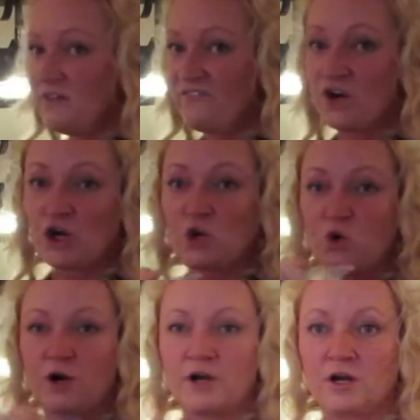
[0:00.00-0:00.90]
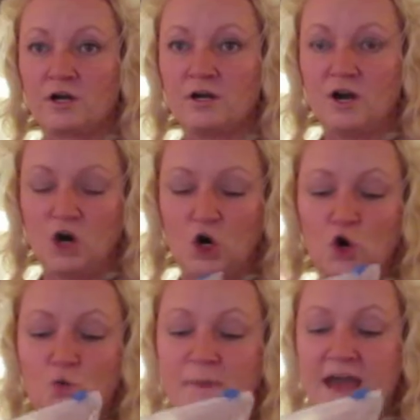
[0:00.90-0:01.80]
For a quarter, a
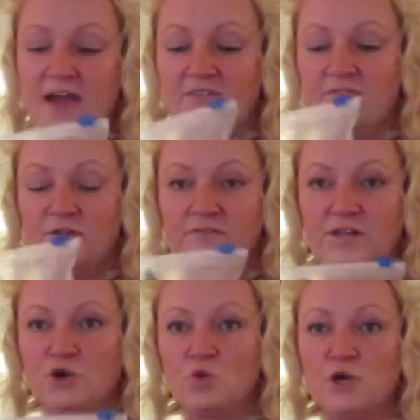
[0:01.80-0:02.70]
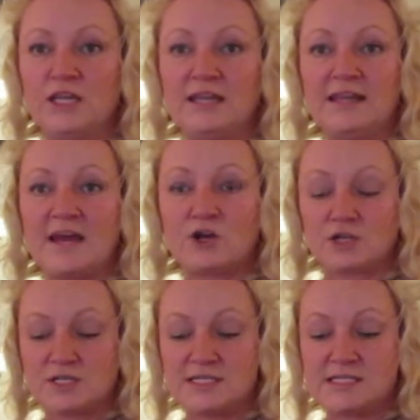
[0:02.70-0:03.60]
whole bag full of little wooden
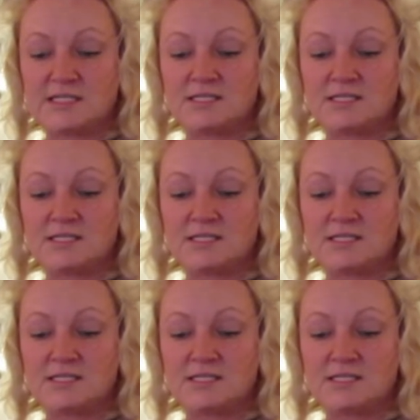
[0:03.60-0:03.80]
letters.